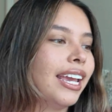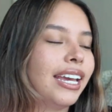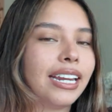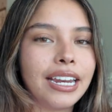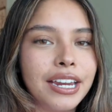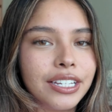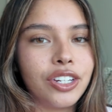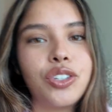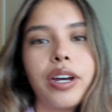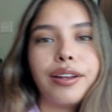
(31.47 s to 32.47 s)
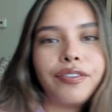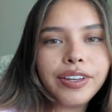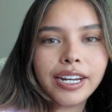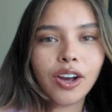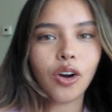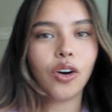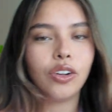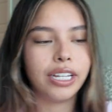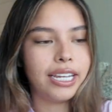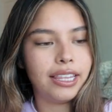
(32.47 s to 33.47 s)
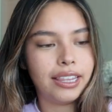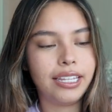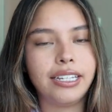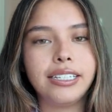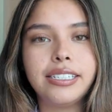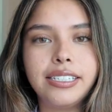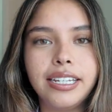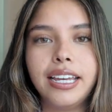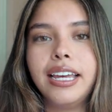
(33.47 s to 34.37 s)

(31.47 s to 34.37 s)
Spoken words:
and I need to try to fit it all in this